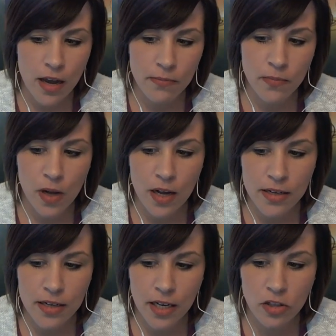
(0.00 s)
here,
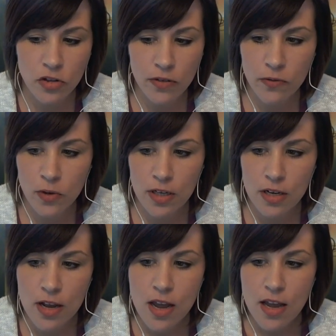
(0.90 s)
I'm Nick
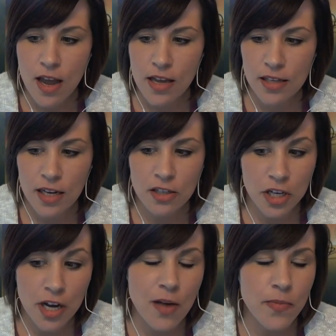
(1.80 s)
Driftwood is
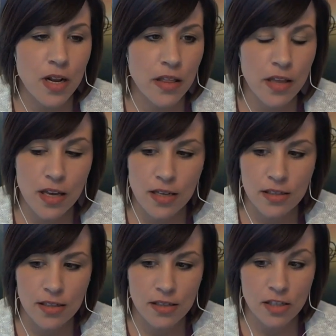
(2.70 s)
actually commenting that
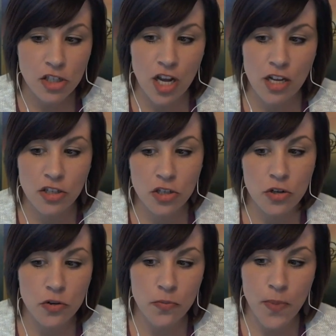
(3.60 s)
he says the
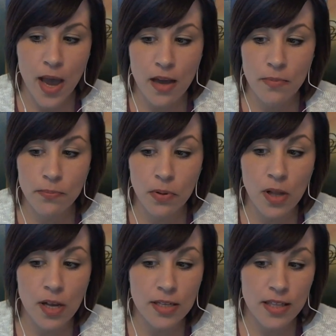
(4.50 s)
GH2 pack
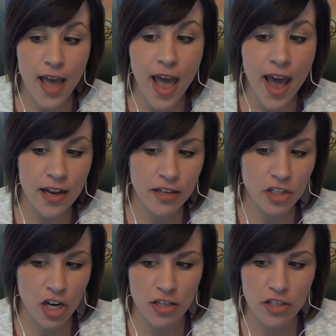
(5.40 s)
plus the
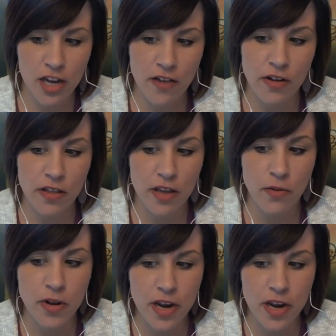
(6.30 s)
hack changed everything.